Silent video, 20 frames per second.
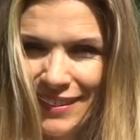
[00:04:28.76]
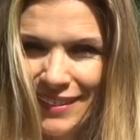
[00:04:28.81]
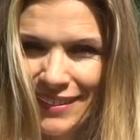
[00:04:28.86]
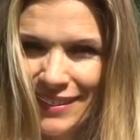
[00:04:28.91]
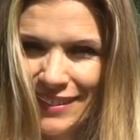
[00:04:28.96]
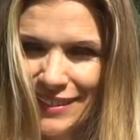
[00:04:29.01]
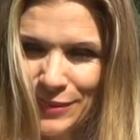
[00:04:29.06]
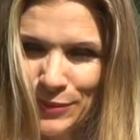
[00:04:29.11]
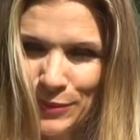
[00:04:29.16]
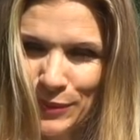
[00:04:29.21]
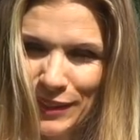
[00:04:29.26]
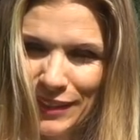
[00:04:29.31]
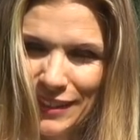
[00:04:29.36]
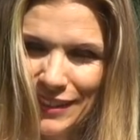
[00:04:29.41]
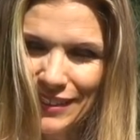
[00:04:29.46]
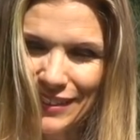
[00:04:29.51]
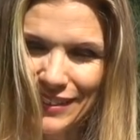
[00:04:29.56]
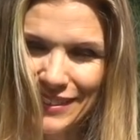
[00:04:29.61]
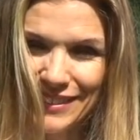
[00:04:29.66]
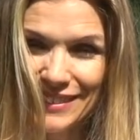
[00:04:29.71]
This
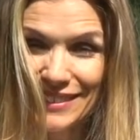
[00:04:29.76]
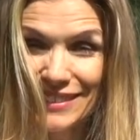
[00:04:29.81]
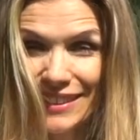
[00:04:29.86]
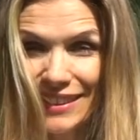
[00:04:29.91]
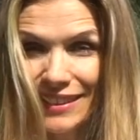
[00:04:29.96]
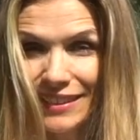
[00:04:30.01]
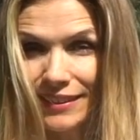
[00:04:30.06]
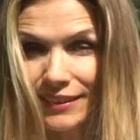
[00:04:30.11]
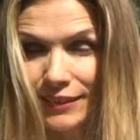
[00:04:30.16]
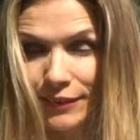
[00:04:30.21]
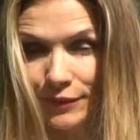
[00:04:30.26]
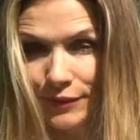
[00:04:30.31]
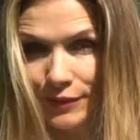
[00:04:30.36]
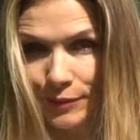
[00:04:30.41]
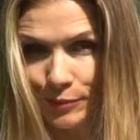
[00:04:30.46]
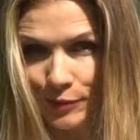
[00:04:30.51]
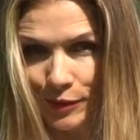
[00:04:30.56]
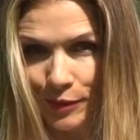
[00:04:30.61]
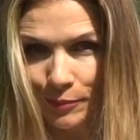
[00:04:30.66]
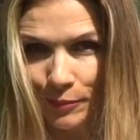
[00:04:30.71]
week on the 2nd of
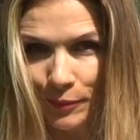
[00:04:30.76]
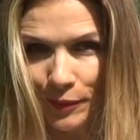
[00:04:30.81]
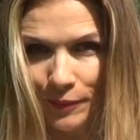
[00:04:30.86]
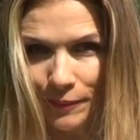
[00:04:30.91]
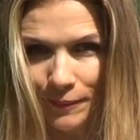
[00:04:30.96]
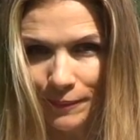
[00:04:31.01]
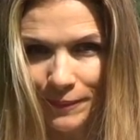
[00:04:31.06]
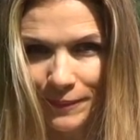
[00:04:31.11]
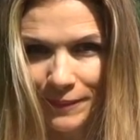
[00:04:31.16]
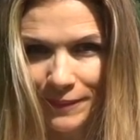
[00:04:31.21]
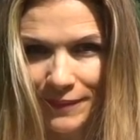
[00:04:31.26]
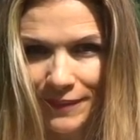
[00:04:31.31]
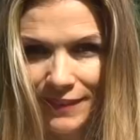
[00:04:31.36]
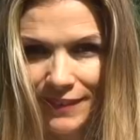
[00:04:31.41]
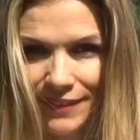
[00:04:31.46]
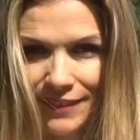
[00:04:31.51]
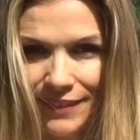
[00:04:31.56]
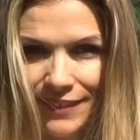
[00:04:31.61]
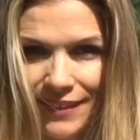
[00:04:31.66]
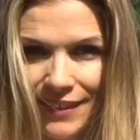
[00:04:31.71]
September,
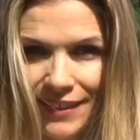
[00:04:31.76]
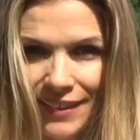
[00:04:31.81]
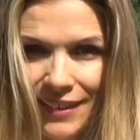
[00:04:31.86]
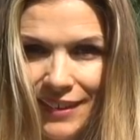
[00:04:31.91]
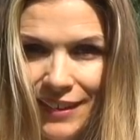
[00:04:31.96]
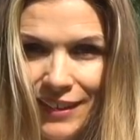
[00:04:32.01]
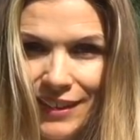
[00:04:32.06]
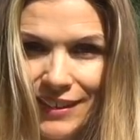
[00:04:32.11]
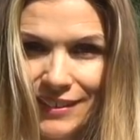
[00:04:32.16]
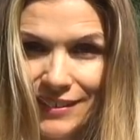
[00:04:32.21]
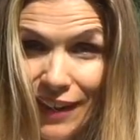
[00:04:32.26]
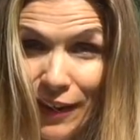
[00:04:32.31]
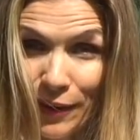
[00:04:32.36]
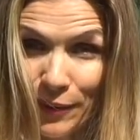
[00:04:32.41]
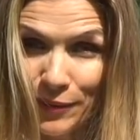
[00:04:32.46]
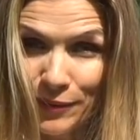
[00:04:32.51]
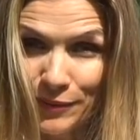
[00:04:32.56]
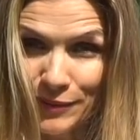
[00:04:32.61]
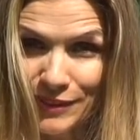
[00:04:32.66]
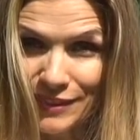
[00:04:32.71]
it's
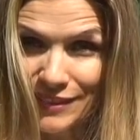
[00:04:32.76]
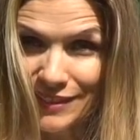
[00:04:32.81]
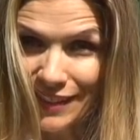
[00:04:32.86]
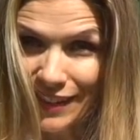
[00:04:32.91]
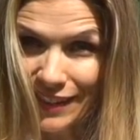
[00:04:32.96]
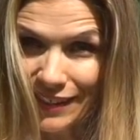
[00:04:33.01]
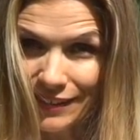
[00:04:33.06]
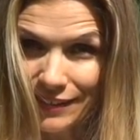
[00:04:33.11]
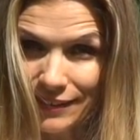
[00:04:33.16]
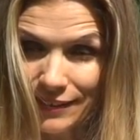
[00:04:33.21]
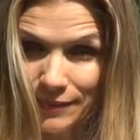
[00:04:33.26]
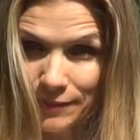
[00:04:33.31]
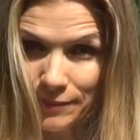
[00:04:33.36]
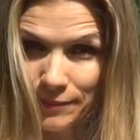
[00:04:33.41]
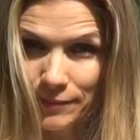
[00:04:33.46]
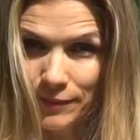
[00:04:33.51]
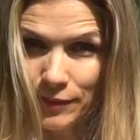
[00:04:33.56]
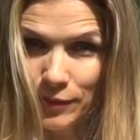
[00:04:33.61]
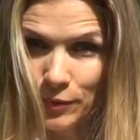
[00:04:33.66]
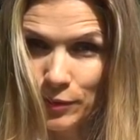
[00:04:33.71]
out of its cycle.
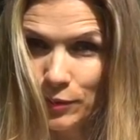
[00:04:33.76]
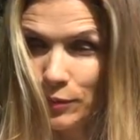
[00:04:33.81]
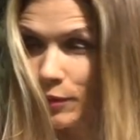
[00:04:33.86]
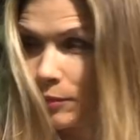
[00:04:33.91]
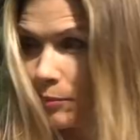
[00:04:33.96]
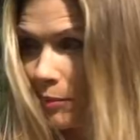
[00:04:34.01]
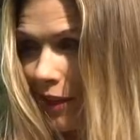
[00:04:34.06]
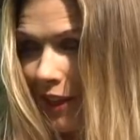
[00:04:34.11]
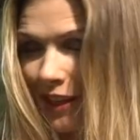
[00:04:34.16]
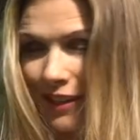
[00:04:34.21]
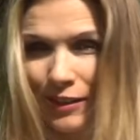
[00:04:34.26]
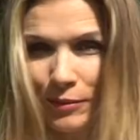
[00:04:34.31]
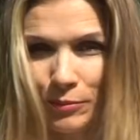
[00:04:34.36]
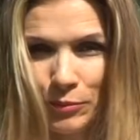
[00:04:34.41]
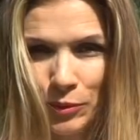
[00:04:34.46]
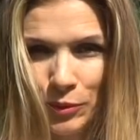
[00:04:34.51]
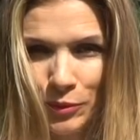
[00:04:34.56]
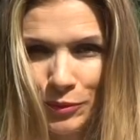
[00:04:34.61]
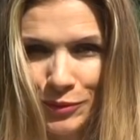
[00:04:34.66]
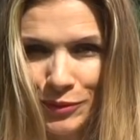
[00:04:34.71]
You know, a planet
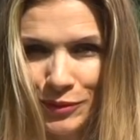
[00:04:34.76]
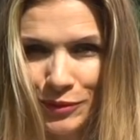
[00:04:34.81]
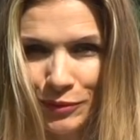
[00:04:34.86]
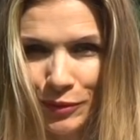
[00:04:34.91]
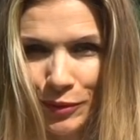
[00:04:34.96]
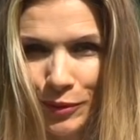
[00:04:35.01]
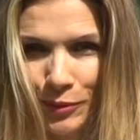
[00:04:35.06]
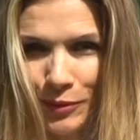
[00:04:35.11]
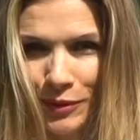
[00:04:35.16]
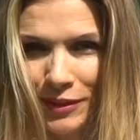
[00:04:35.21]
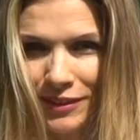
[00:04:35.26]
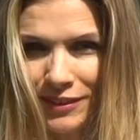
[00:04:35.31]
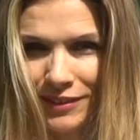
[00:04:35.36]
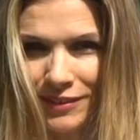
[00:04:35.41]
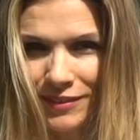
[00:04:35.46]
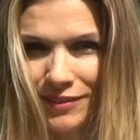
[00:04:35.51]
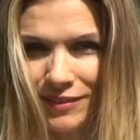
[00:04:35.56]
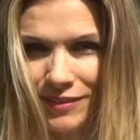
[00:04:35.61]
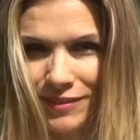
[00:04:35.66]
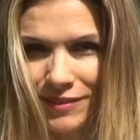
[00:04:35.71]
moves forward,
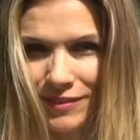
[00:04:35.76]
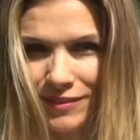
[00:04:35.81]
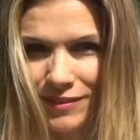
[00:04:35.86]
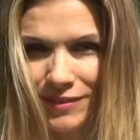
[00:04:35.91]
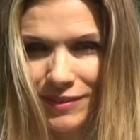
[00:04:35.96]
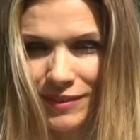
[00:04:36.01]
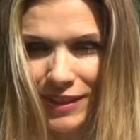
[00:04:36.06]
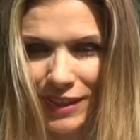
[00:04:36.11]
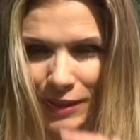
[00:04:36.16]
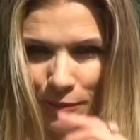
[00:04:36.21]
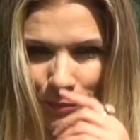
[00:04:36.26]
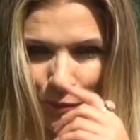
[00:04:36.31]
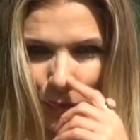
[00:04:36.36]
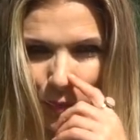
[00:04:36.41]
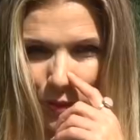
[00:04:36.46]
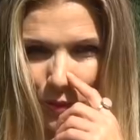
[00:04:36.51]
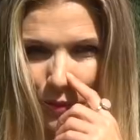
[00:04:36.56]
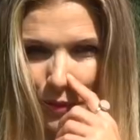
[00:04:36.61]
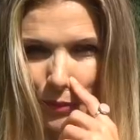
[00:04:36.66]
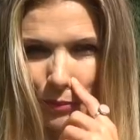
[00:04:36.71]
like
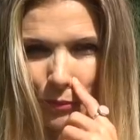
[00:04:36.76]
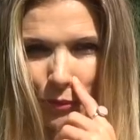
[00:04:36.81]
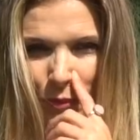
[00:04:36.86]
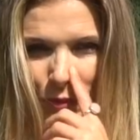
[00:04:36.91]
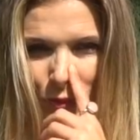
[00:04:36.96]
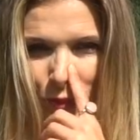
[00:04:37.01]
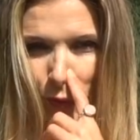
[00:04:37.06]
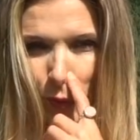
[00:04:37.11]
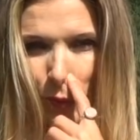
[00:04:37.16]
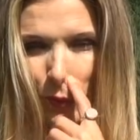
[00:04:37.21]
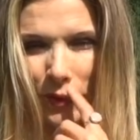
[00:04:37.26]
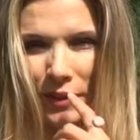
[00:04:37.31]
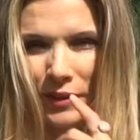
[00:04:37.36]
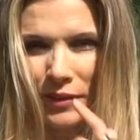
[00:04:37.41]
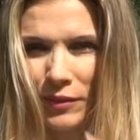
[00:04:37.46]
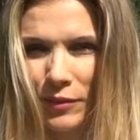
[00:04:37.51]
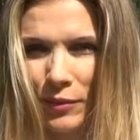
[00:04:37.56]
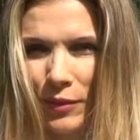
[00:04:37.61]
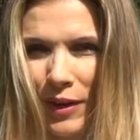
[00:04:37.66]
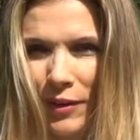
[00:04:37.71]
Mercury moves forward
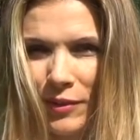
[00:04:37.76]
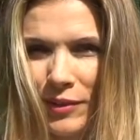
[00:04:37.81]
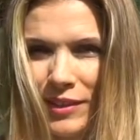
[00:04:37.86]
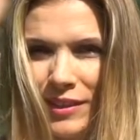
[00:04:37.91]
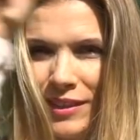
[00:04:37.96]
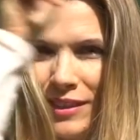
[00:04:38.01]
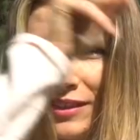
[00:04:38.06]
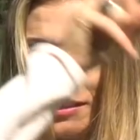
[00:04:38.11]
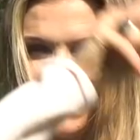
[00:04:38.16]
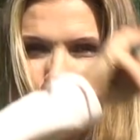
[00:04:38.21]
throughout a year.